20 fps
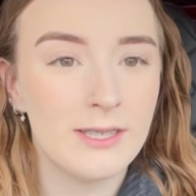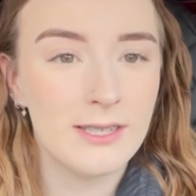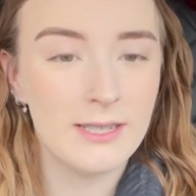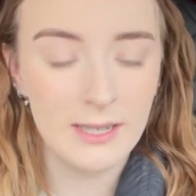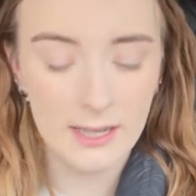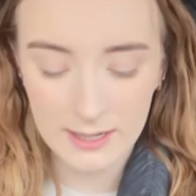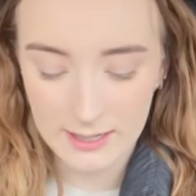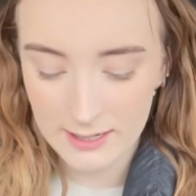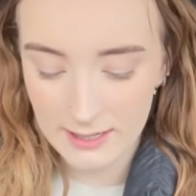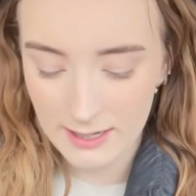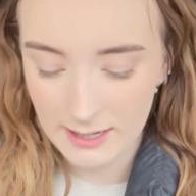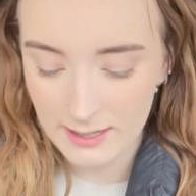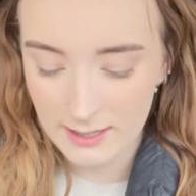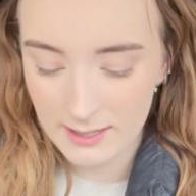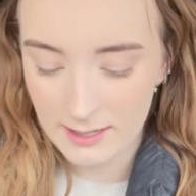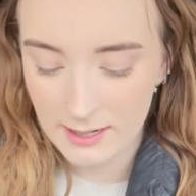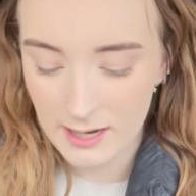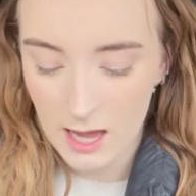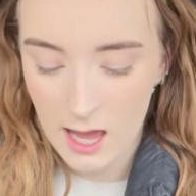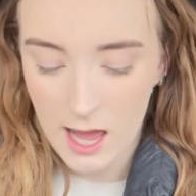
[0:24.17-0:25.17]
the
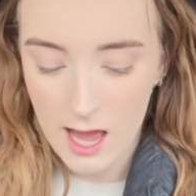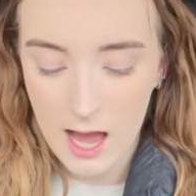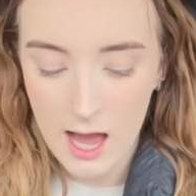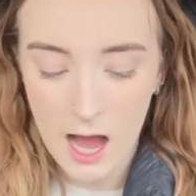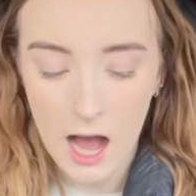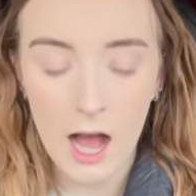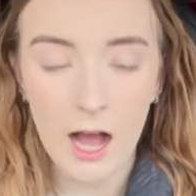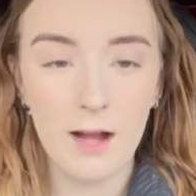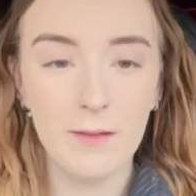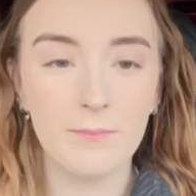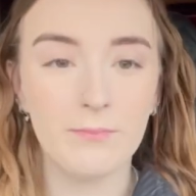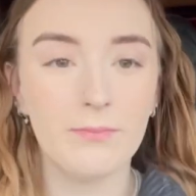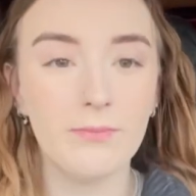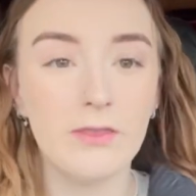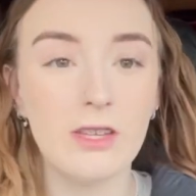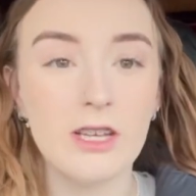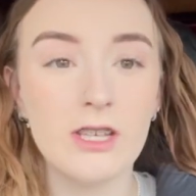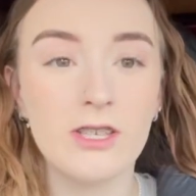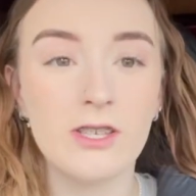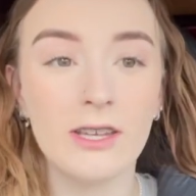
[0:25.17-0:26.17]
dentist.
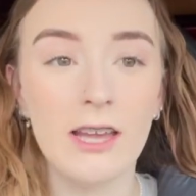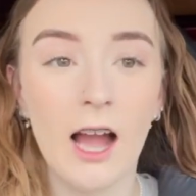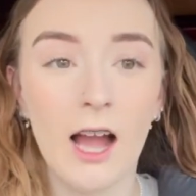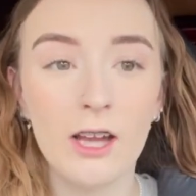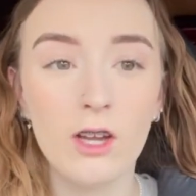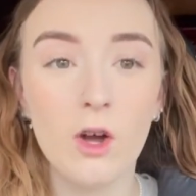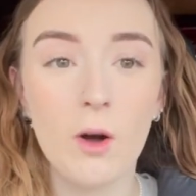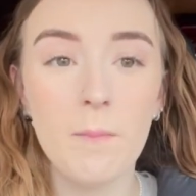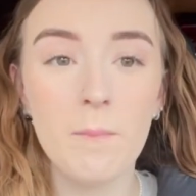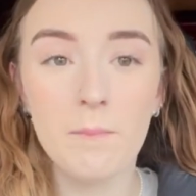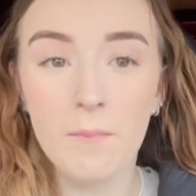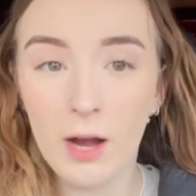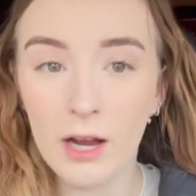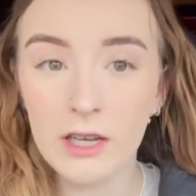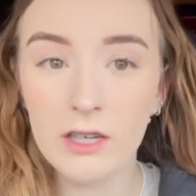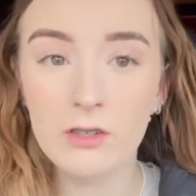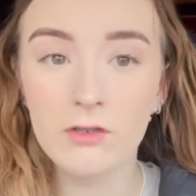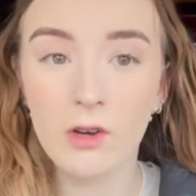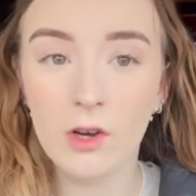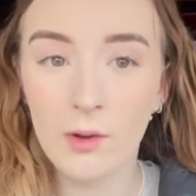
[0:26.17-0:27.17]
So yeah, I got
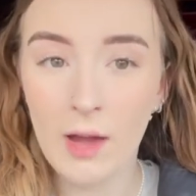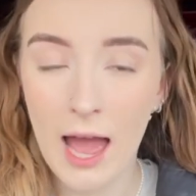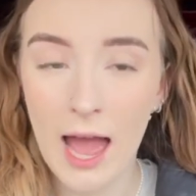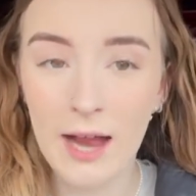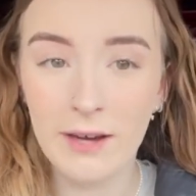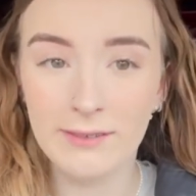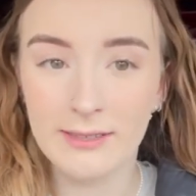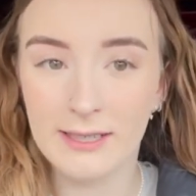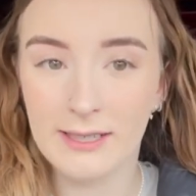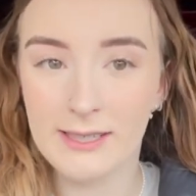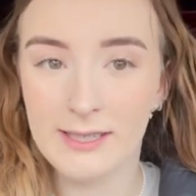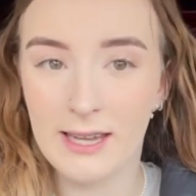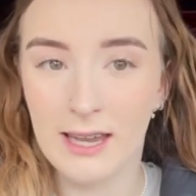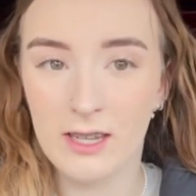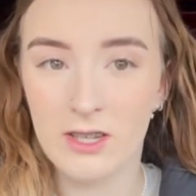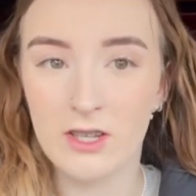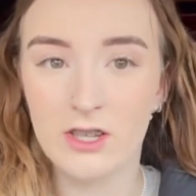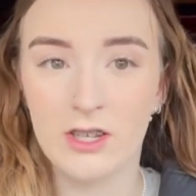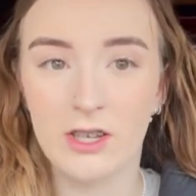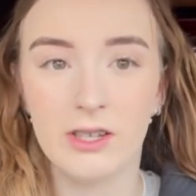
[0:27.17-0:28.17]
micro hair
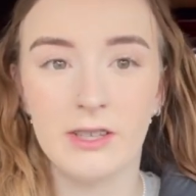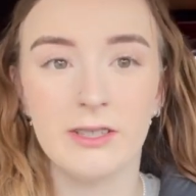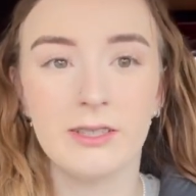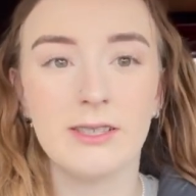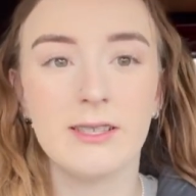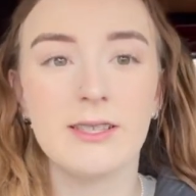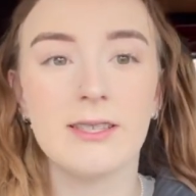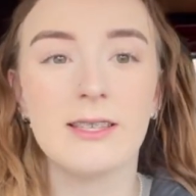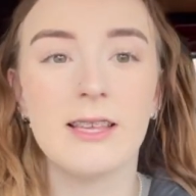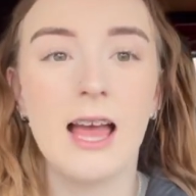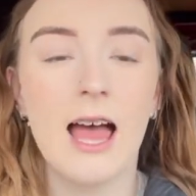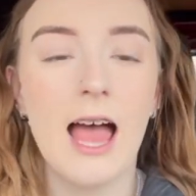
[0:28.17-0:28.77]
extensions